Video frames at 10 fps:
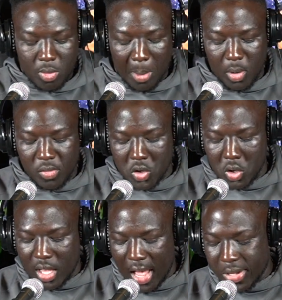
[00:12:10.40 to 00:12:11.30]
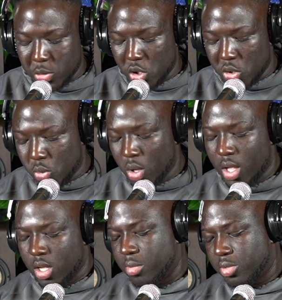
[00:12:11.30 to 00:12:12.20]
Moving on, Cal U
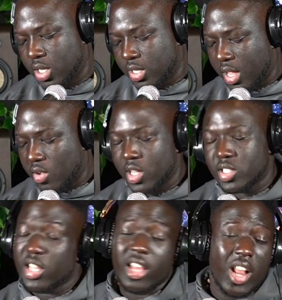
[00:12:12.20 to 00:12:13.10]
took down Kutztown.